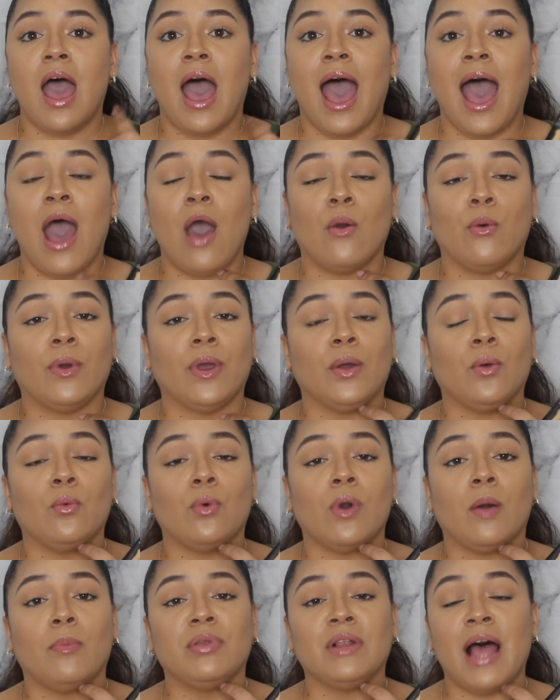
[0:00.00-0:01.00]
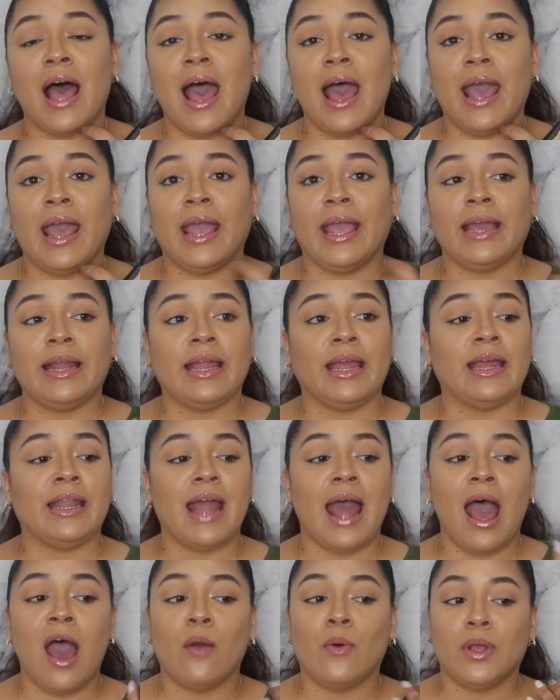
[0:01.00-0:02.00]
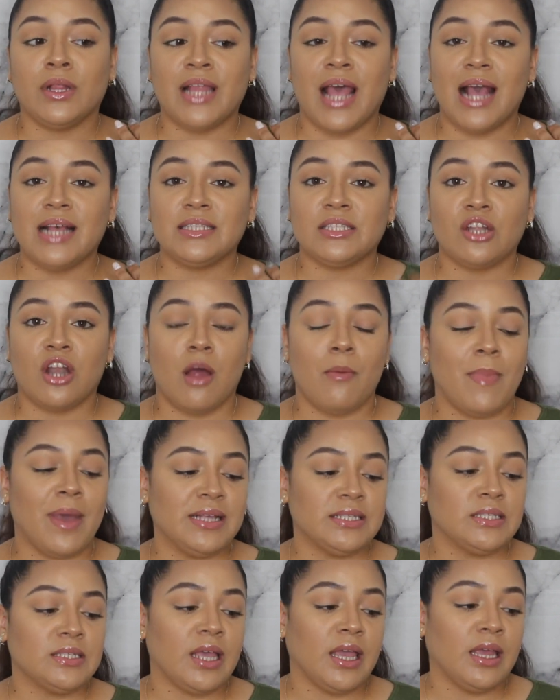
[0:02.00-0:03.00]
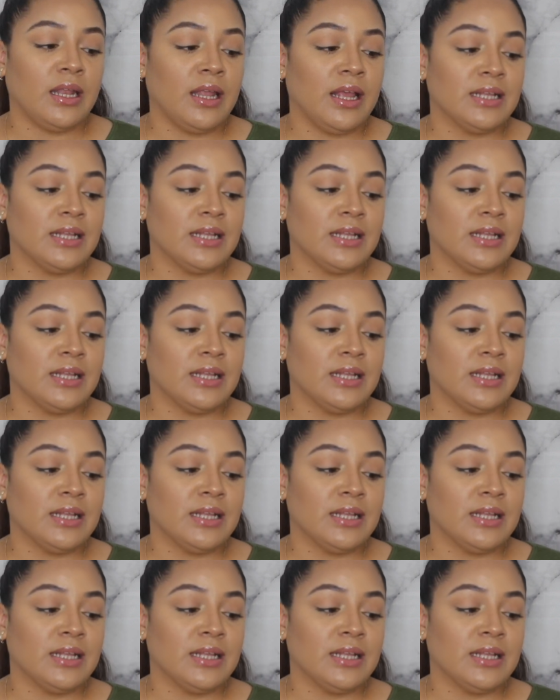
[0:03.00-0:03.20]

how it applied and how it lasted on my skin.